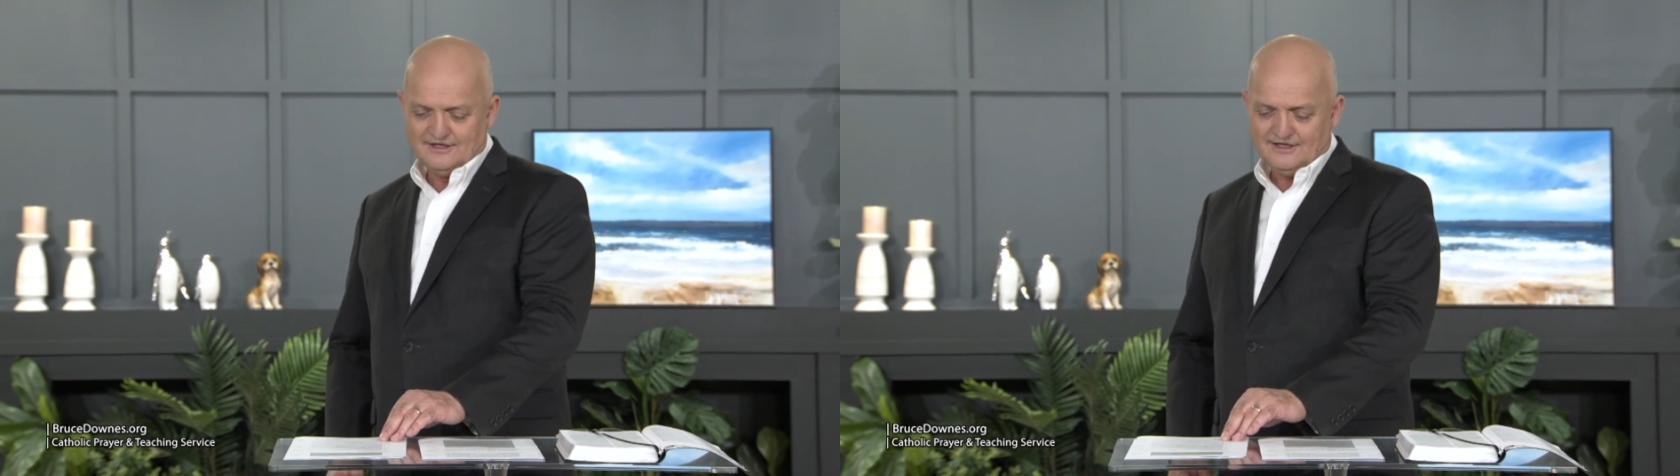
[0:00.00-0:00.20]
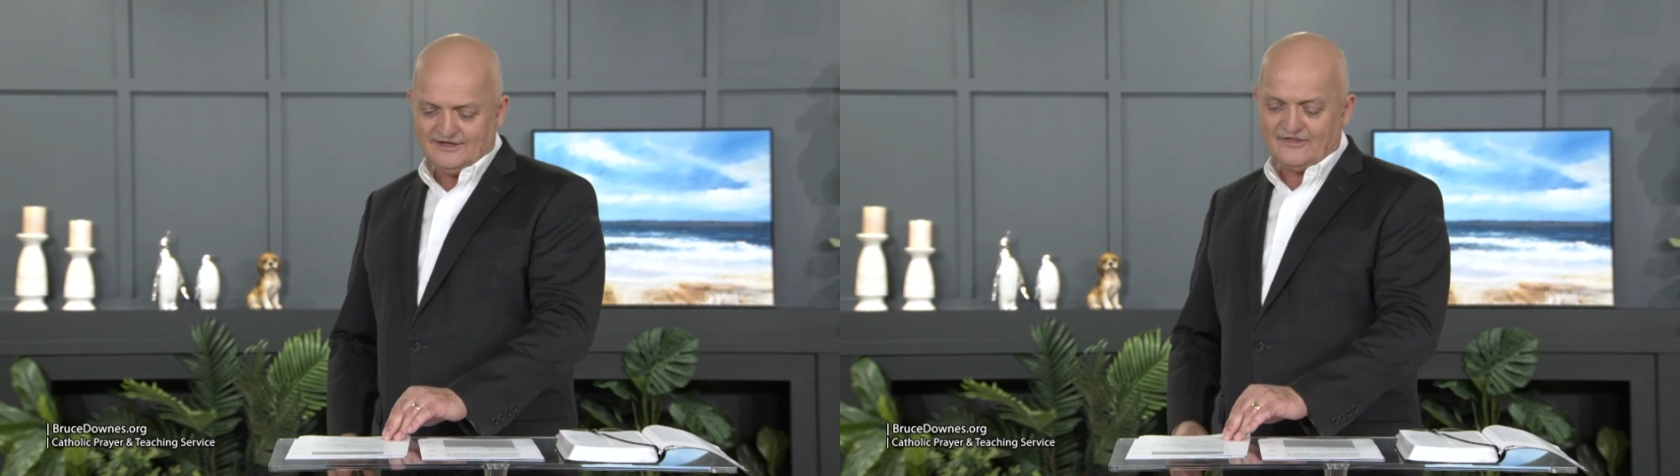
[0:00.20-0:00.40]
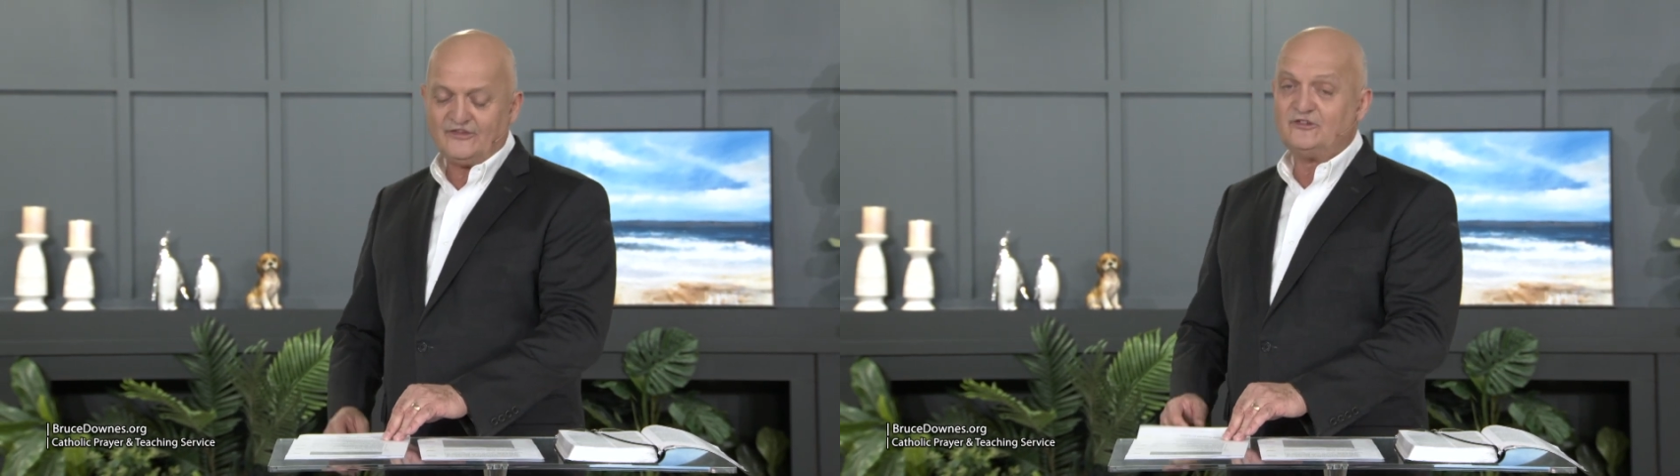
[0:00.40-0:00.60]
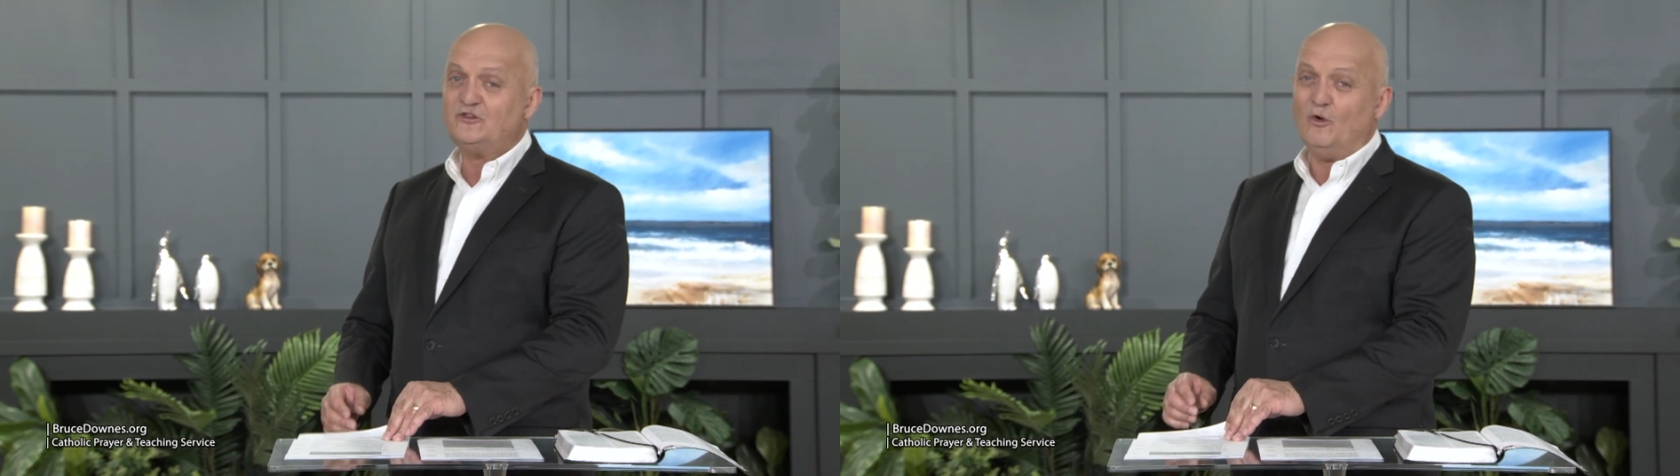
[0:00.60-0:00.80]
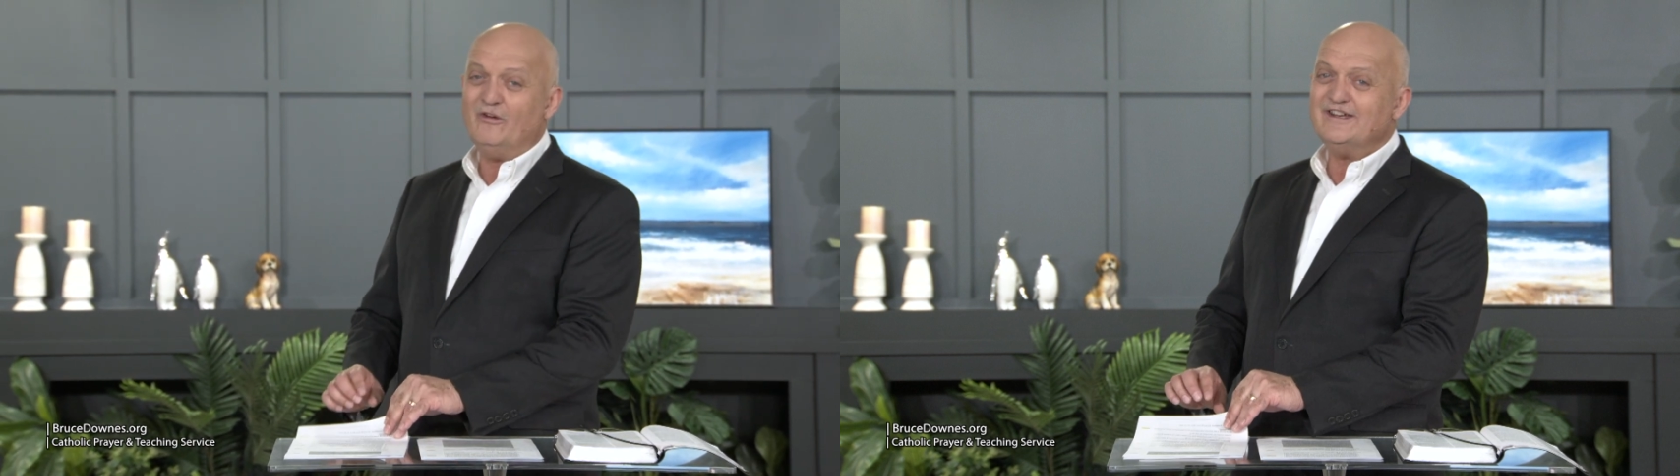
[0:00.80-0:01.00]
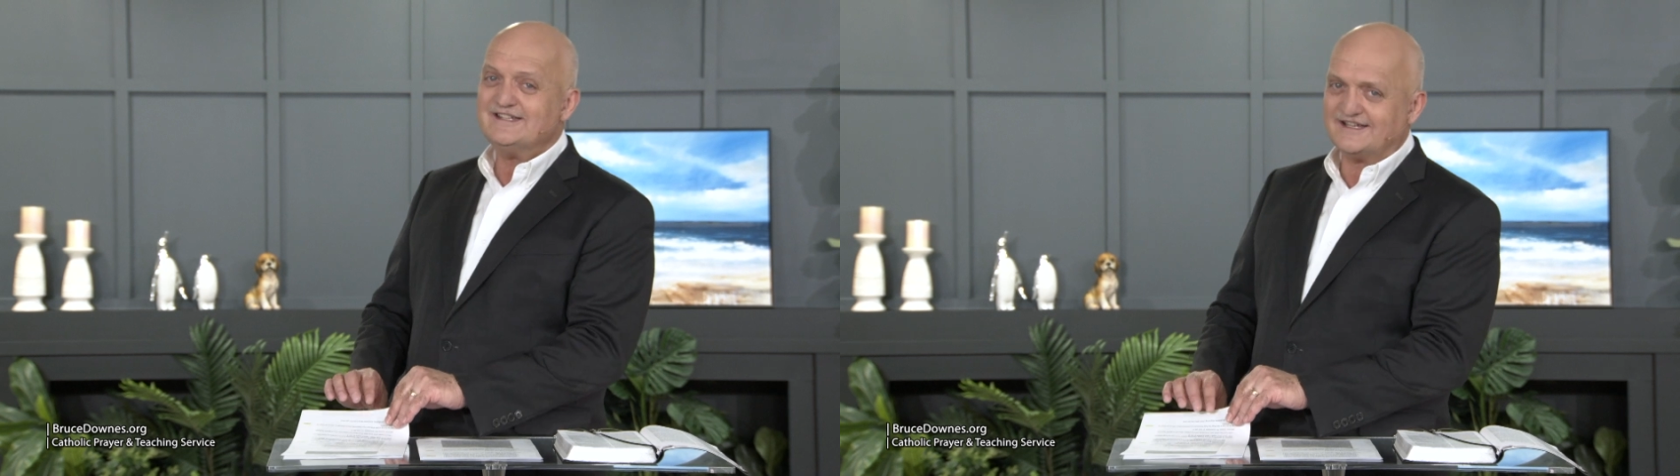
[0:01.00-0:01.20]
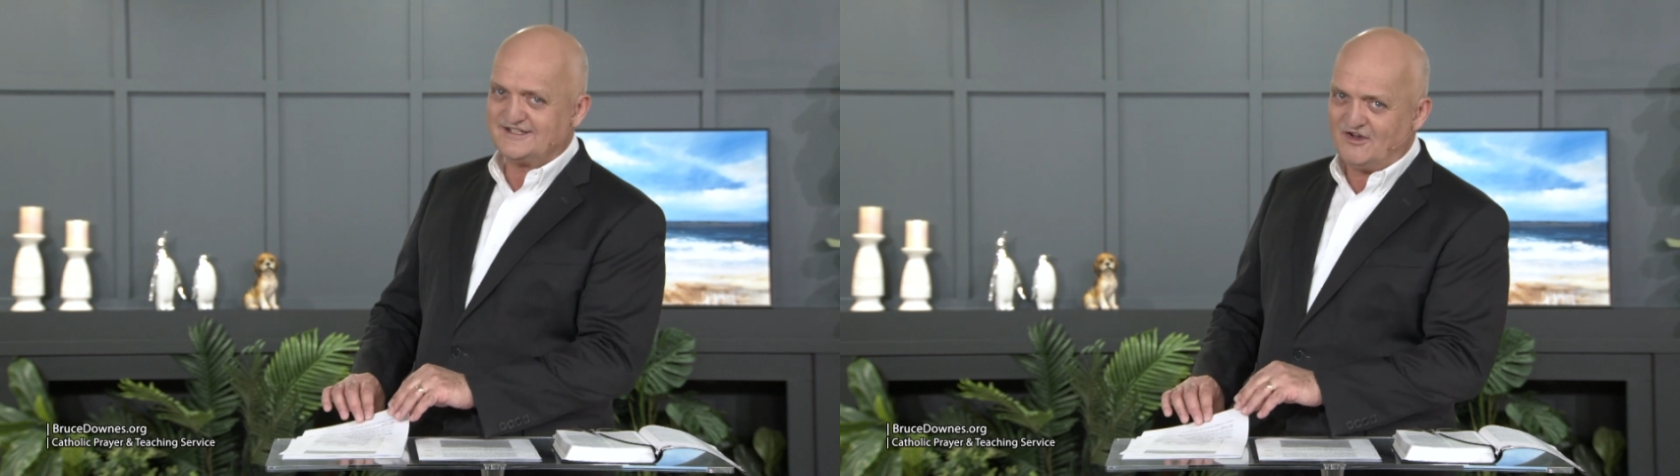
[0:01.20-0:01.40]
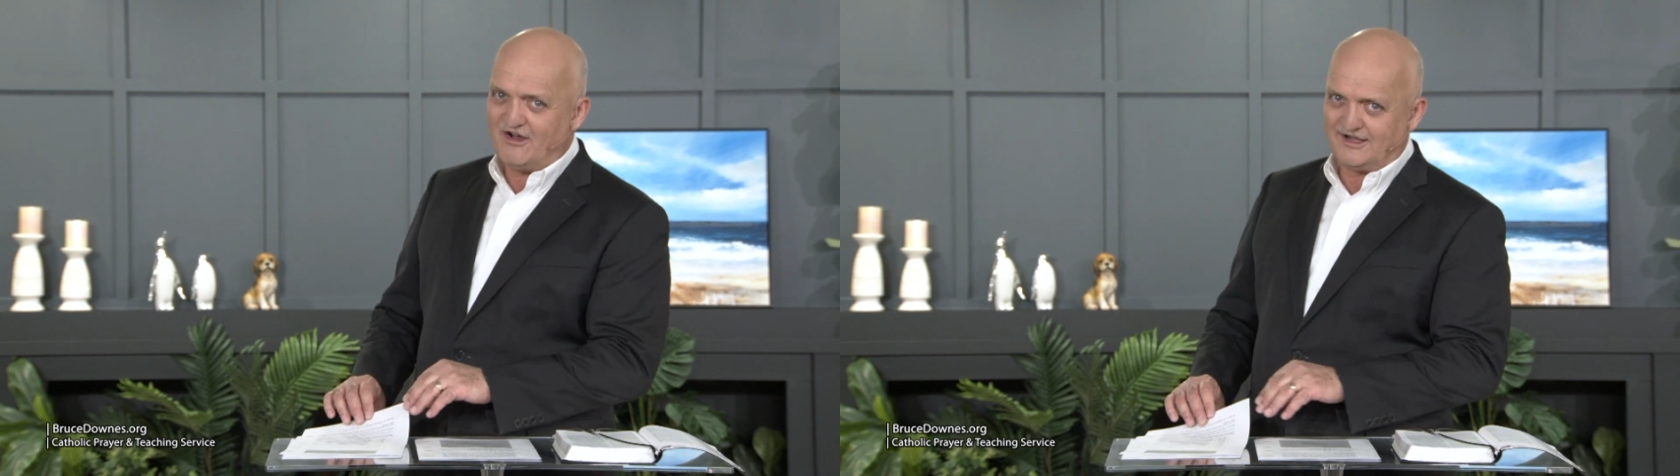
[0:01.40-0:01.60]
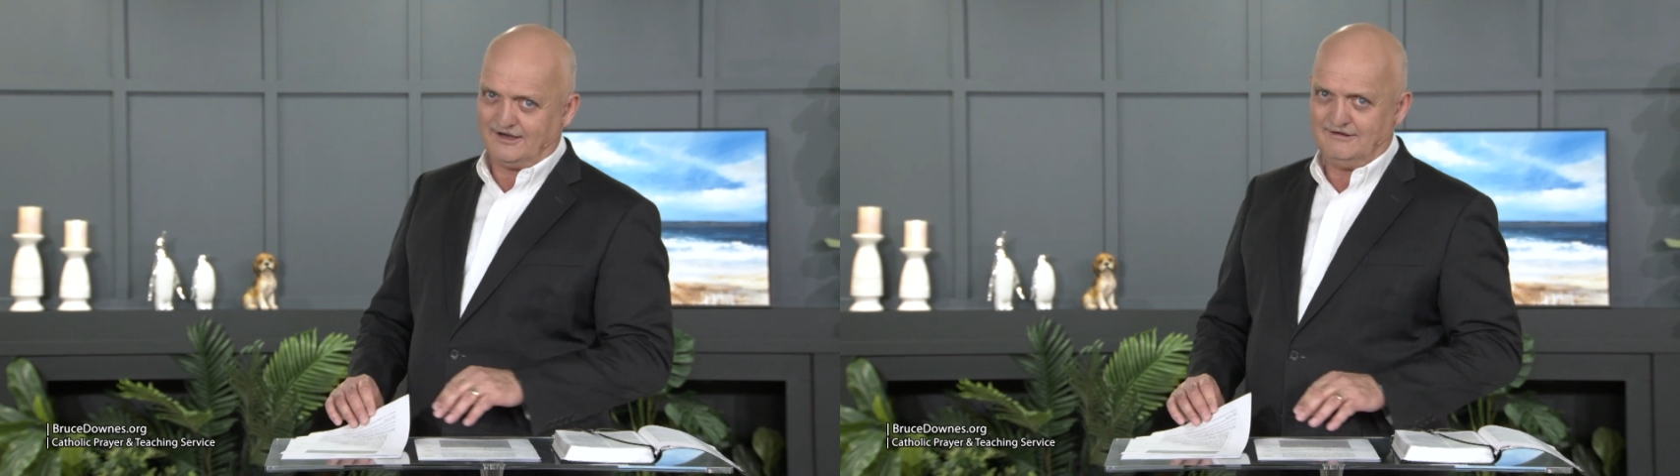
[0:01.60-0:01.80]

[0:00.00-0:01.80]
Now the story's exciting